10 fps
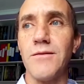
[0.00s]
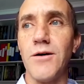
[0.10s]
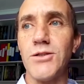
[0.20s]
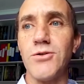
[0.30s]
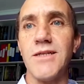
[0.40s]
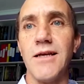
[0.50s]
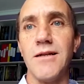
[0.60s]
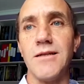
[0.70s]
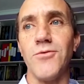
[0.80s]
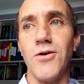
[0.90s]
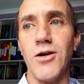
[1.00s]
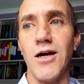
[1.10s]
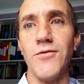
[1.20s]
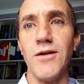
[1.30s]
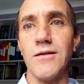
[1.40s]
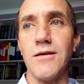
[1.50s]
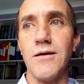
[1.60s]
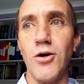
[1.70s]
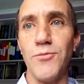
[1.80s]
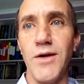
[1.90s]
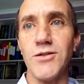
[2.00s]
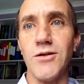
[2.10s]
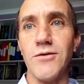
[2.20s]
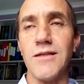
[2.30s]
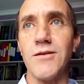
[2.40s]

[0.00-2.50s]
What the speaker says: Those 2 tenants were covering the occupational rent.